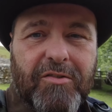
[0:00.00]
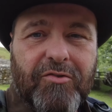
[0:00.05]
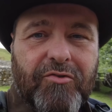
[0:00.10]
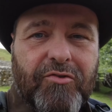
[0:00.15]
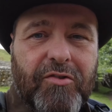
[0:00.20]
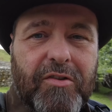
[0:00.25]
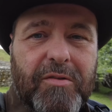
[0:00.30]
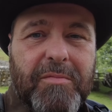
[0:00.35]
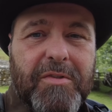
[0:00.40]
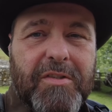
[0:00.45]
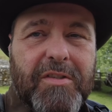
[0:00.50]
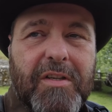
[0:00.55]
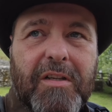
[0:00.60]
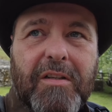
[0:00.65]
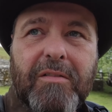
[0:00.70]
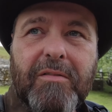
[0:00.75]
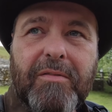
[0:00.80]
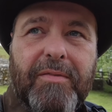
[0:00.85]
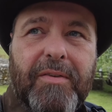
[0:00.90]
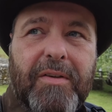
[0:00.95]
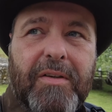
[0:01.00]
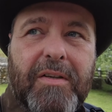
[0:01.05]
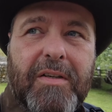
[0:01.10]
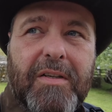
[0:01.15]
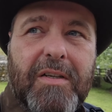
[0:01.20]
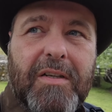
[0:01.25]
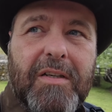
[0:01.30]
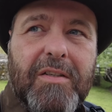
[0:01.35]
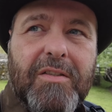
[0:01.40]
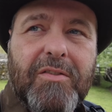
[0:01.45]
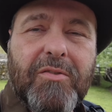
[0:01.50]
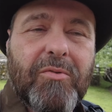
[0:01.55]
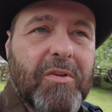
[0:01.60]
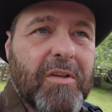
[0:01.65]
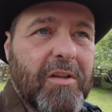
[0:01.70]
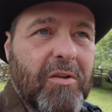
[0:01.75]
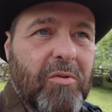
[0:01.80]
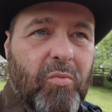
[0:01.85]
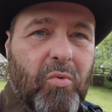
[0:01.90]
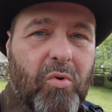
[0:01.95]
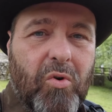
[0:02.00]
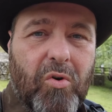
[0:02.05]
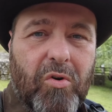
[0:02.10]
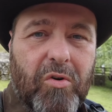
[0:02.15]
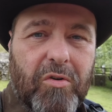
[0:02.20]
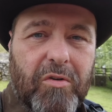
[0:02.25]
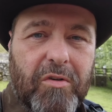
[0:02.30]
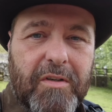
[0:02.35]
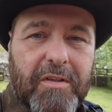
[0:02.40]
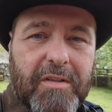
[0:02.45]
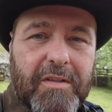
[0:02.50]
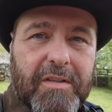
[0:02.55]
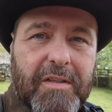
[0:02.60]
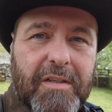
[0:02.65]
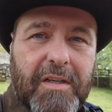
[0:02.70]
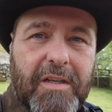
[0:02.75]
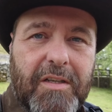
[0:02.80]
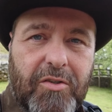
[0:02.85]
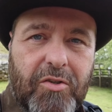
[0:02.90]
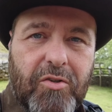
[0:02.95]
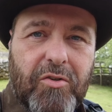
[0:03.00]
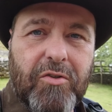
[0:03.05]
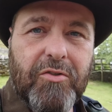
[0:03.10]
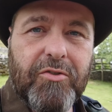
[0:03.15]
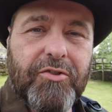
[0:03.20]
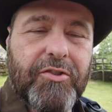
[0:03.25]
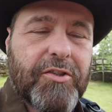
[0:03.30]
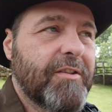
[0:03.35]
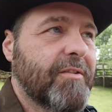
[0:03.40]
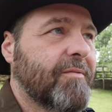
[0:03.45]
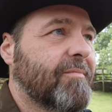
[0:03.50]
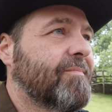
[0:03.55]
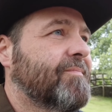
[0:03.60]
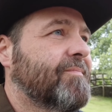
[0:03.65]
to treat myself to a little walk in Yorkshire.